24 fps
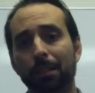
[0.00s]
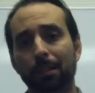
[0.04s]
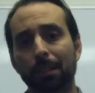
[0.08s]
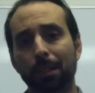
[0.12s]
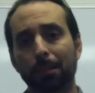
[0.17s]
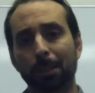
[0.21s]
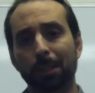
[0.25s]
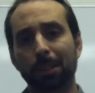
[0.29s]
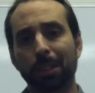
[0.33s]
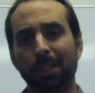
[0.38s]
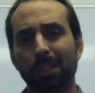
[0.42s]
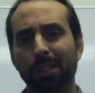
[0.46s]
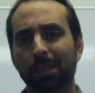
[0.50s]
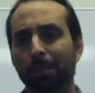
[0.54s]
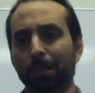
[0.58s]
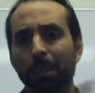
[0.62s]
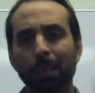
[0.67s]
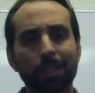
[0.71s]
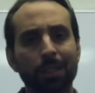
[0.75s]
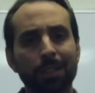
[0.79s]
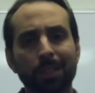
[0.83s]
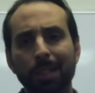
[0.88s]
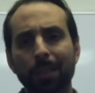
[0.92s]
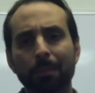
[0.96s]
number system, and
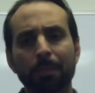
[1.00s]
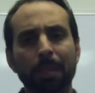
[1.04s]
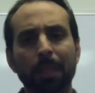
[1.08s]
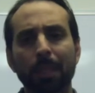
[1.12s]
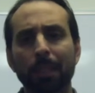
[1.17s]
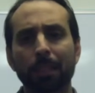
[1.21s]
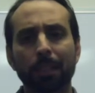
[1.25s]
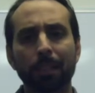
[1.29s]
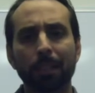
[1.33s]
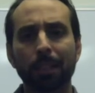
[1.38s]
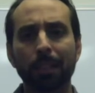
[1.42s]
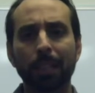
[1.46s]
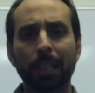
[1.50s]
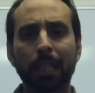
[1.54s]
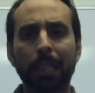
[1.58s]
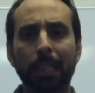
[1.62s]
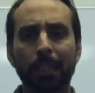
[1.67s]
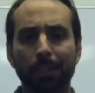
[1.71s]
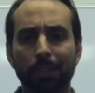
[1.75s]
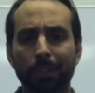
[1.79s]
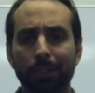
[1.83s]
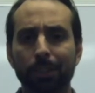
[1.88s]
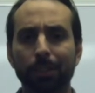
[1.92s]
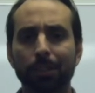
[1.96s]
the same thing in
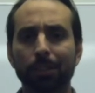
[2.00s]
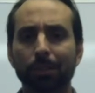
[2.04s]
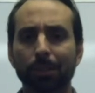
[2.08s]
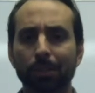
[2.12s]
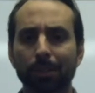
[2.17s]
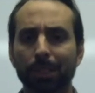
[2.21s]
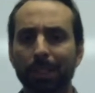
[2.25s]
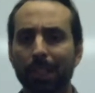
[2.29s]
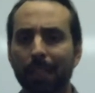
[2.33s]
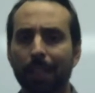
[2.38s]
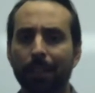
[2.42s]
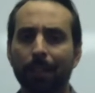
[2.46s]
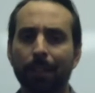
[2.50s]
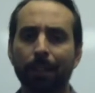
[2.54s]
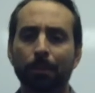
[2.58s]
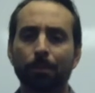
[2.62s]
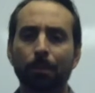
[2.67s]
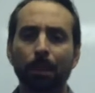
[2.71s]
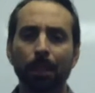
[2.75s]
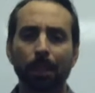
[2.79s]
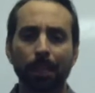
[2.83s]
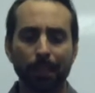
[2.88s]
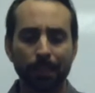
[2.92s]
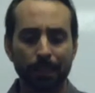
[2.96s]
English, and you'll see how they
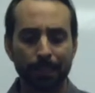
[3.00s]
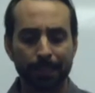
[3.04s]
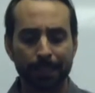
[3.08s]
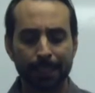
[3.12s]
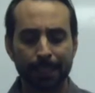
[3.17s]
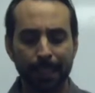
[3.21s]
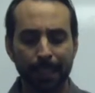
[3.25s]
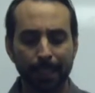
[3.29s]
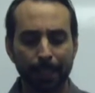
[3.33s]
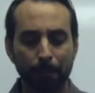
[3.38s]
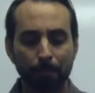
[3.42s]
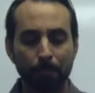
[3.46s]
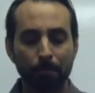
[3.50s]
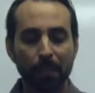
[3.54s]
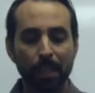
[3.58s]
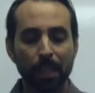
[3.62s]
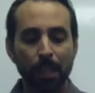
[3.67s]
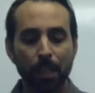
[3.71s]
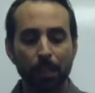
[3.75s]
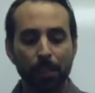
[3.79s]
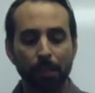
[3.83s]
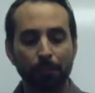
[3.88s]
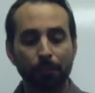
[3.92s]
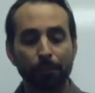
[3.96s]
relate in a second.
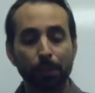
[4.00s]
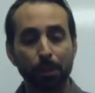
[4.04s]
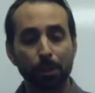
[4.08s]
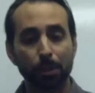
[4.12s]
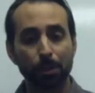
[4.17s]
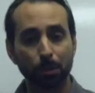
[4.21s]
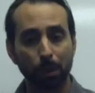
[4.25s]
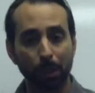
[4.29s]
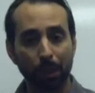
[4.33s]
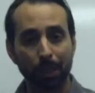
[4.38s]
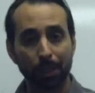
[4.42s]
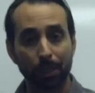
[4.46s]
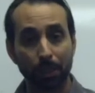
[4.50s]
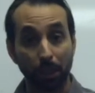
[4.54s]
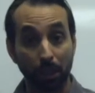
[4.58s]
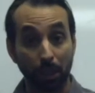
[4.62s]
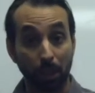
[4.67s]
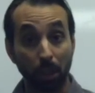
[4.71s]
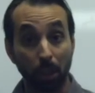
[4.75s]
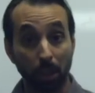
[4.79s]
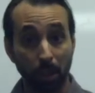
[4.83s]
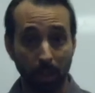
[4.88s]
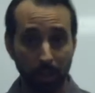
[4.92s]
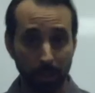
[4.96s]
The first one is the
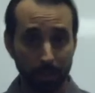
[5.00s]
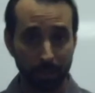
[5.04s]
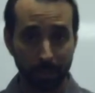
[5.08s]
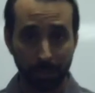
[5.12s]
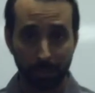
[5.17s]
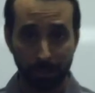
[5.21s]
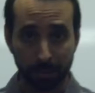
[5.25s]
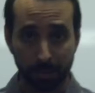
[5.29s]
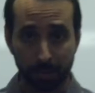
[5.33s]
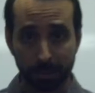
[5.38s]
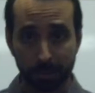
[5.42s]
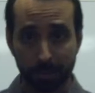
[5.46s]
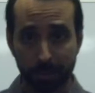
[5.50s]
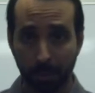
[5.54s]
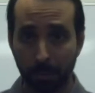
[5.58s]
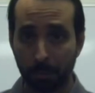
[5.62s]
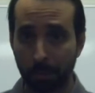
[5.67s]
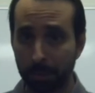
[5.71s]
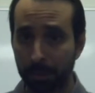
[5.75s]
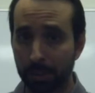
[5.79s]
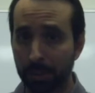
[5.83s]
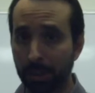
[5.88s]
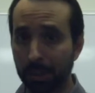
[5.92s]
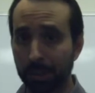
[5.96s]
cardinal number
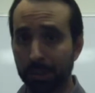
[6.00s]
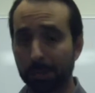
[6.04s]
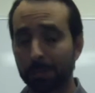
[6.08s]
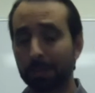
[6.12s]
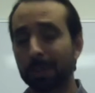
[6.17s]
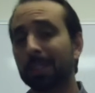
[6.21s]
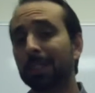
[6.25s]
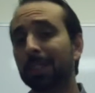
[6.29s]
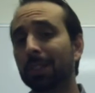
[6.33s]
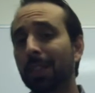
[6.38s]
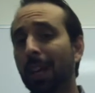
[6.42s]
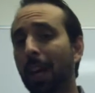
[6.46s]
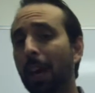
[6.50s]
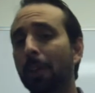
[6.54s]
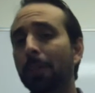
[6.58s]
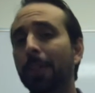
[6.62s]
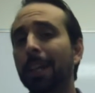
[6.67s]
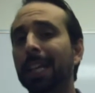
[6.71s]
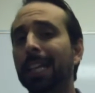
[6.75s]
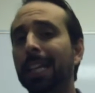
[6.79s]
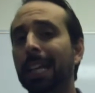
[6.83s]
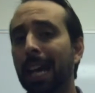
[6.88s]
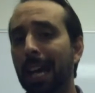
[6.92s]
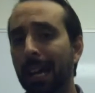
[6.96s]
system. This is how they
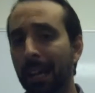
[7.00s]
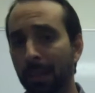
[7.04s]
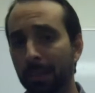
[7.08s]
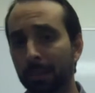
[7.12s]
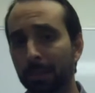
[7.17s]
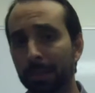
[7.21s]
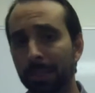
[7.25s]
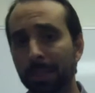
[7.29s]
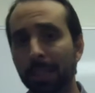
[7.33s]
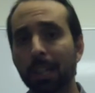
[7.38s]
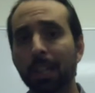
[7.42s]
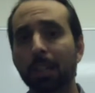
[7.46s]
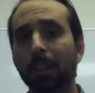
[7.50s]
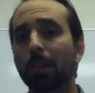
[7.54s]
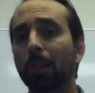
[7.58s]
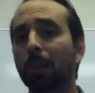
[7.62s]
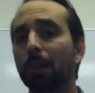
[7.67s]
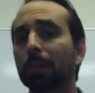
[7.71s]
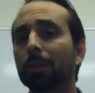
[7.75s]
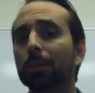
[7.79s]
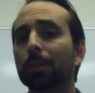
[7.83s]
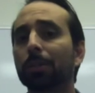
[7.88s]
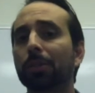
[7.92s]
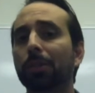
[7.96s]
count.
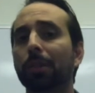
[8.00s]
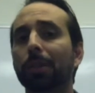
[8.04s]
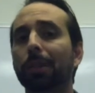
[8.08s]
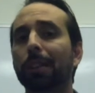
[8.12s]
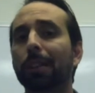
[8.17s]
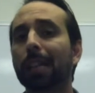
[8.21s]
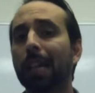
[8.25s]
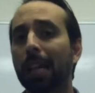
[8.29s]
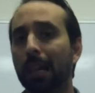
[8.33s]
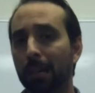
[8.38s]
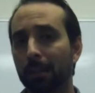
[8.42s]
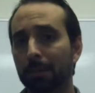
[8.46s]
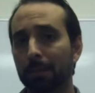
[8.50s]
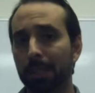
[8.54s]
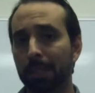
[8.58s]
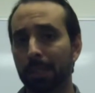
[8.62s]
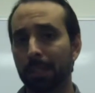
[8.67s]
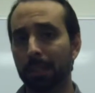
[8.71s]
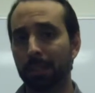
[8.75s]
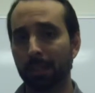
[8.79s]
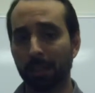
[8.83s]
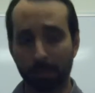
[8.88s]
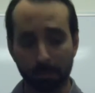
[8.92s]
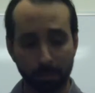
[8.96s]
Cardinals are
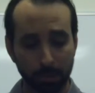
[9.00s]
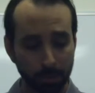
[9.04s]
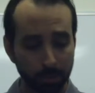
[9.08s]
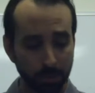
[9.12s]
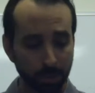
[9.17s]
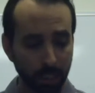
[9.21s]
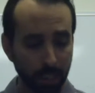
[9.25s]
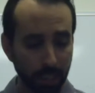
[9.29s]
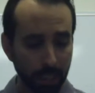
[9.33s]
counting numbers,